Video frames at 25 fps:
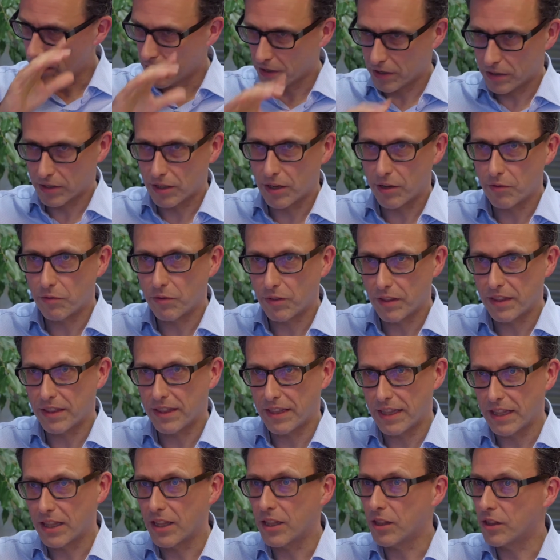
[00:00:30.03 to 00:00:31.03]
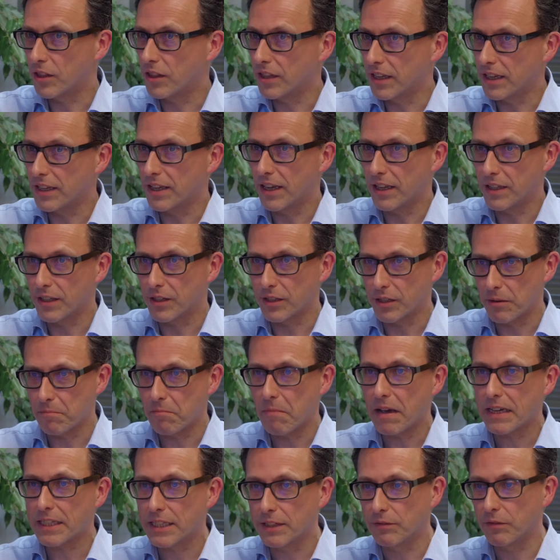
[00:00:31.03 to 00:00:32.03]
So there's a
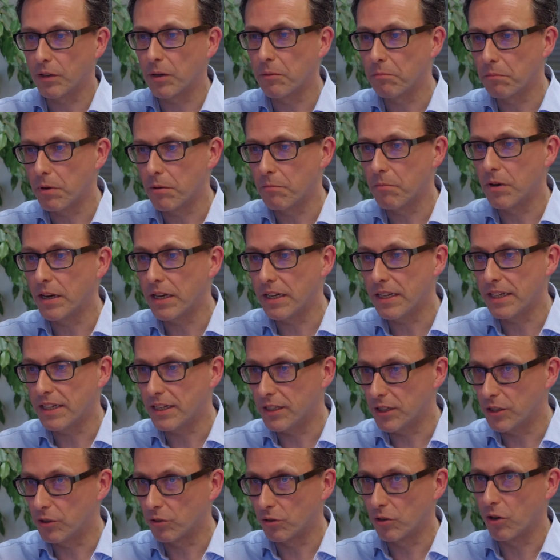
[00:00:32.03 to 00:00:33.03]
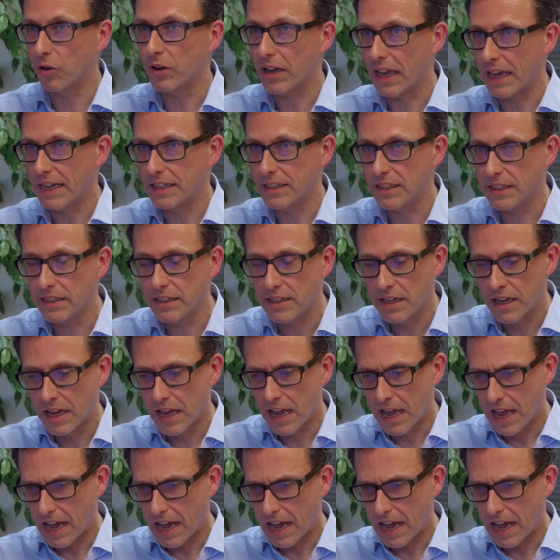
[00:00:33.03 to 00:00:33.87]
massive lump of money you're not getting.